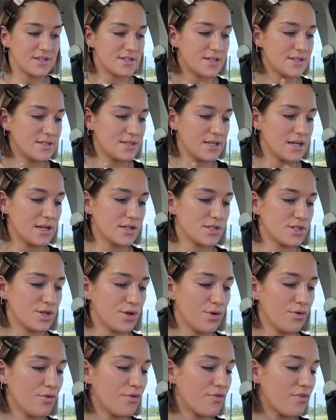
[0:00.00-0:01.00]
This is the
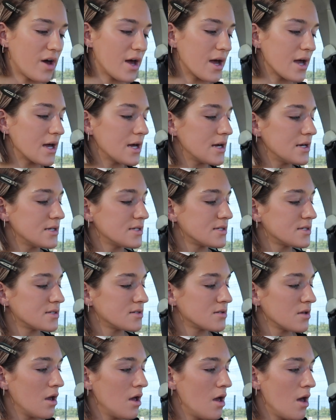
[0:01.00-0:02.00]
Too
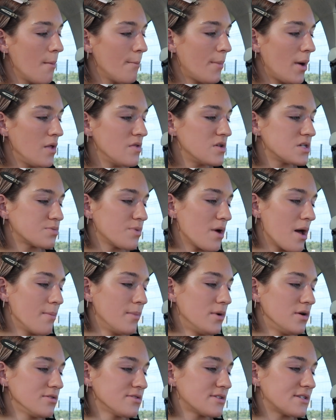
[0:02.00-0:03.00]
Faced Born This Way
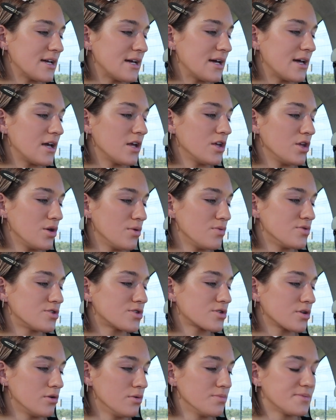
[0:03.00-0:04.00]

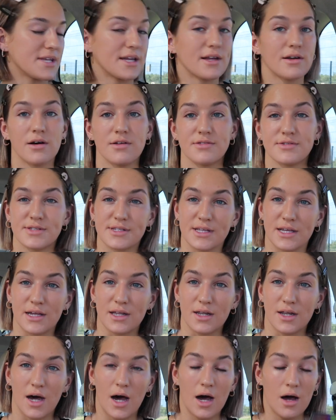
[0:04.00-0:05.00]
Multi-Use Sculpting
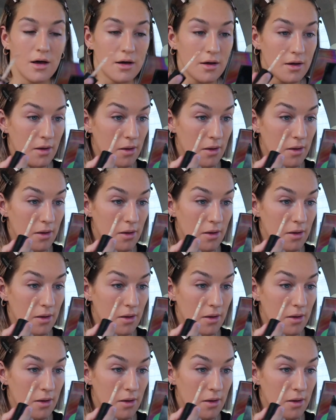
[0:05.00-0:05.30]
Concealer.